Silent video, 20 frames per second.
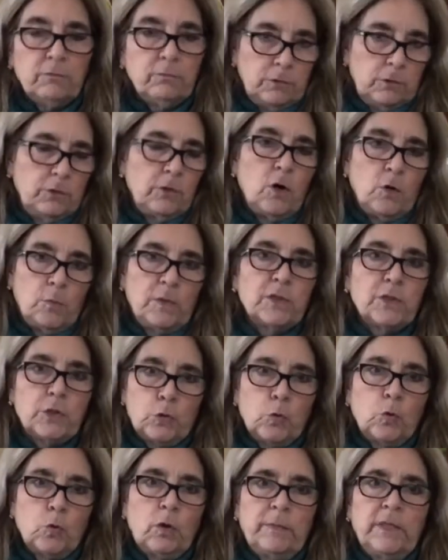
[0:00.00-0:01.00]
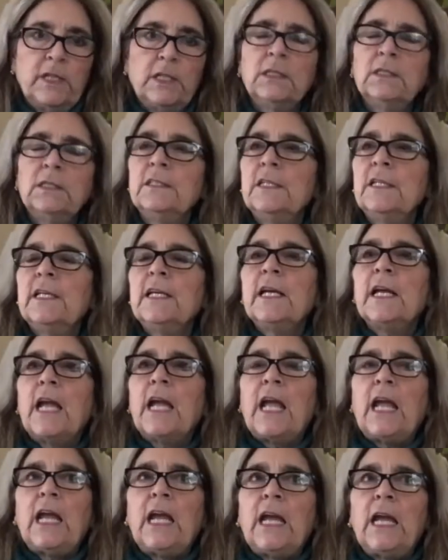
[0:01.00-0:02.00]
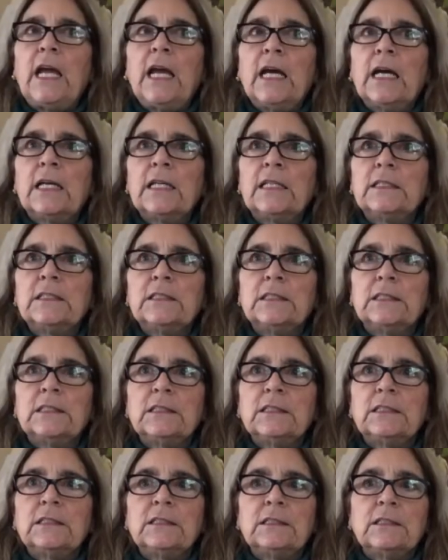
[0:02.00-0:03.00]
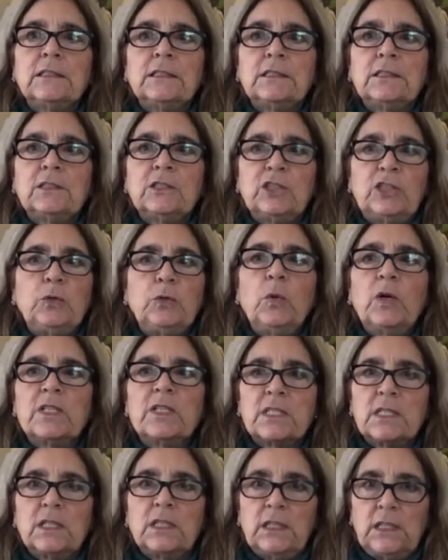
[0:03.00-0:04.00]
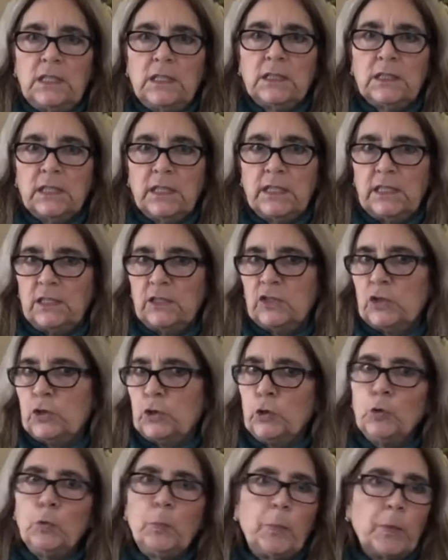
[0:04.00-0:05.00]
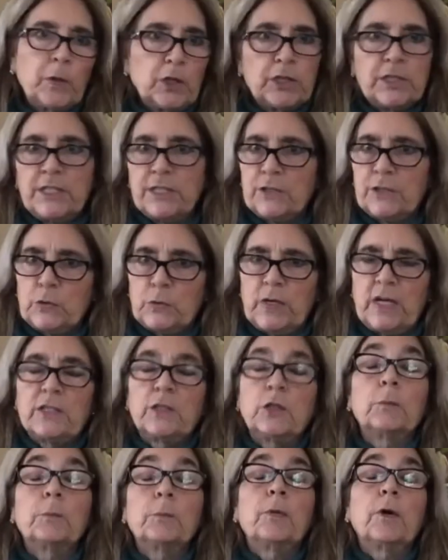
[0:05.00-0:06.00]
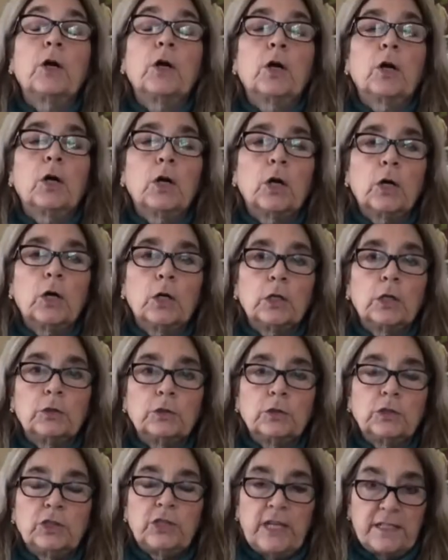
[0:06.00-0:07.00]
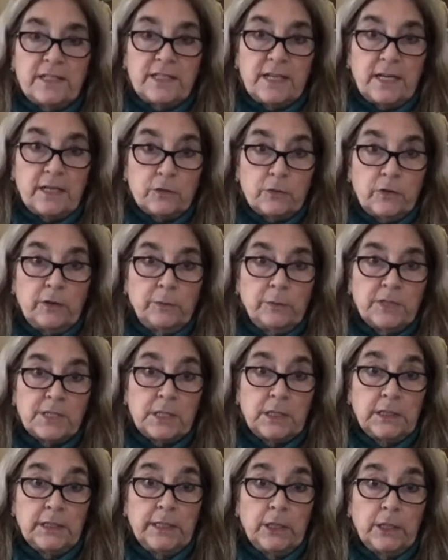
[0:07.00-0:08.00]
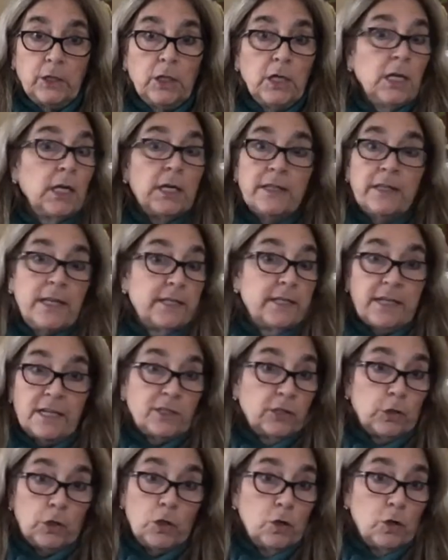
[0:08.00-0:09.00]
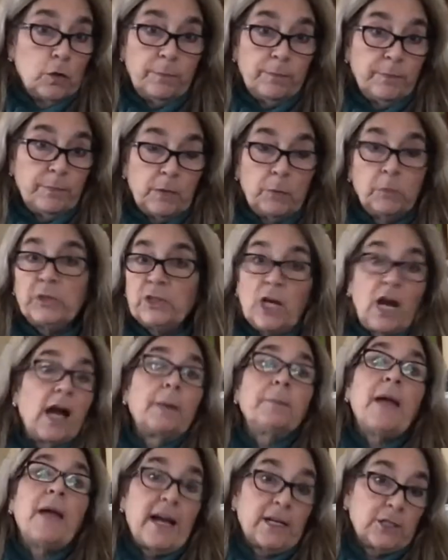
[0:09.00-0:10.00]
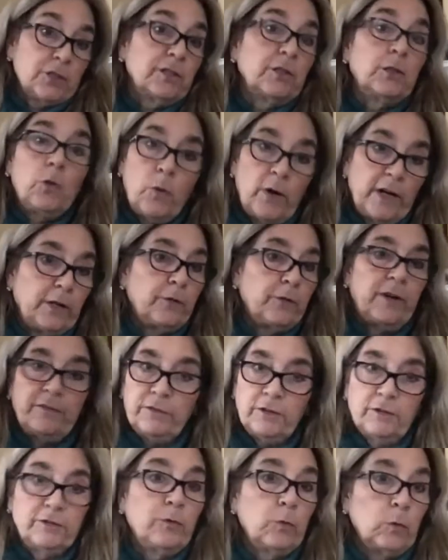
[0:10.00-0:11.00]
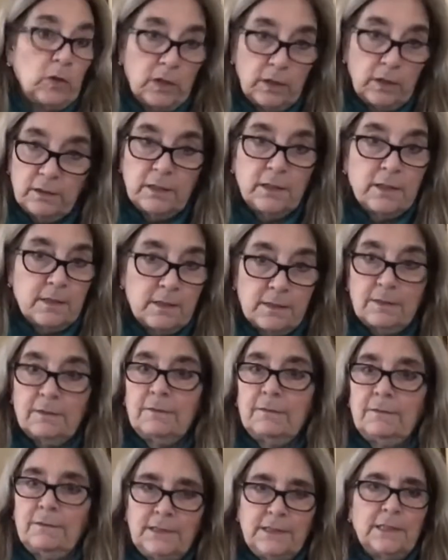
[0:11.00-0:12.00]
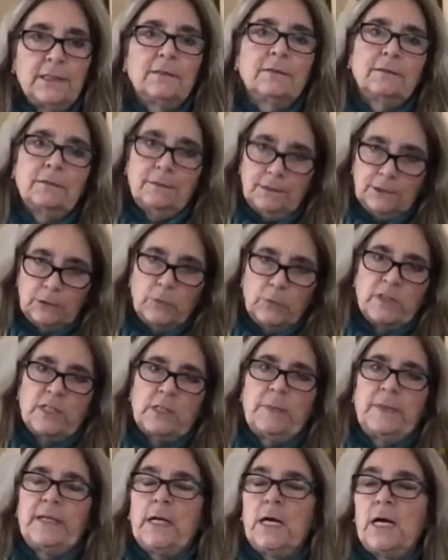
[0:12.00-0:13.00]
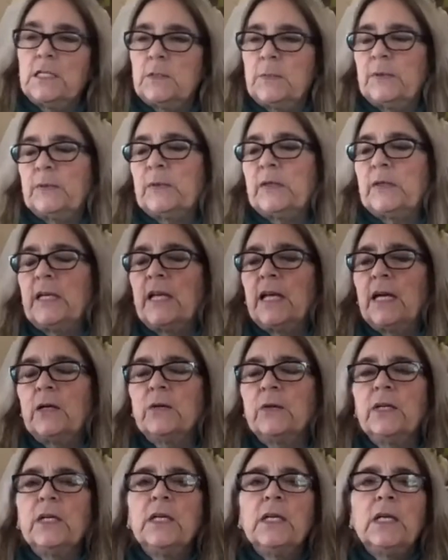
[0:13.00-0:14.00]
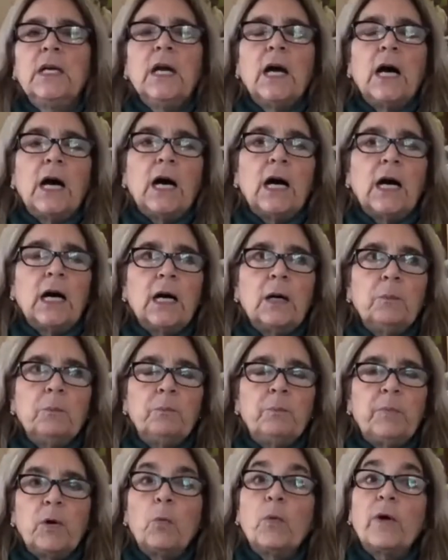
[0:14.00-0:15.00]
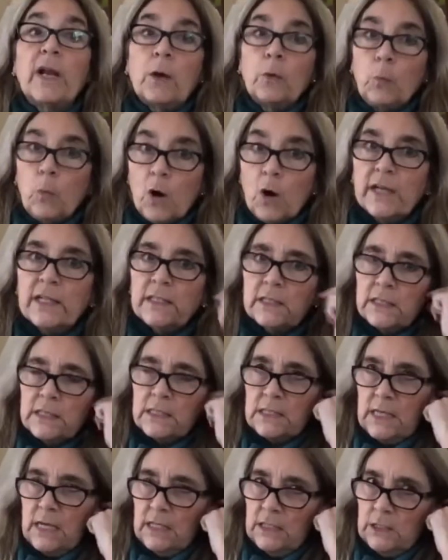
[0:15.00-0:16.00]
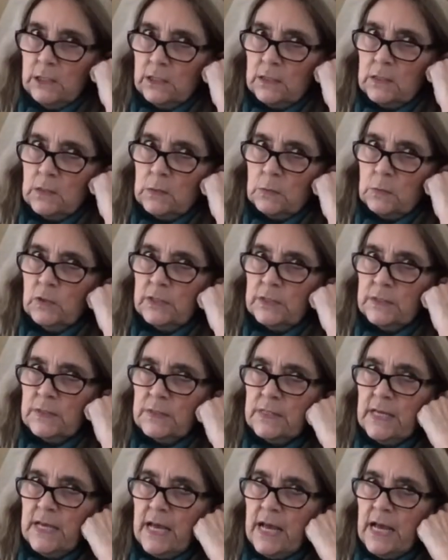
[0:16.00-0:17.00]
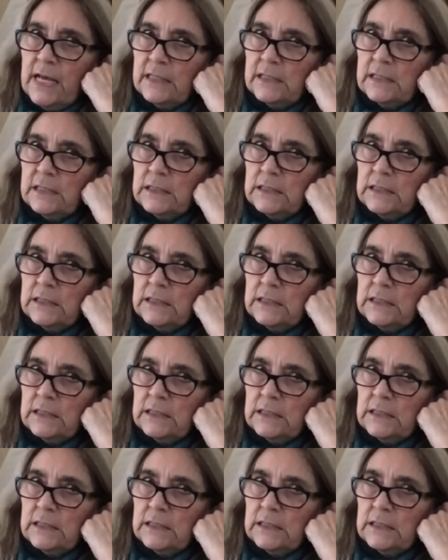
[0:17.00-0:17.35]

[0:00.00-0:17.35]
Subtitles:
almost normal, and she wasn't in like super distress, her chest x-ray was clear, they sent her home, which I'm actually quite grateful for, because, who wants to be in a hospital right now? Yeah. But what I wanted to say just was that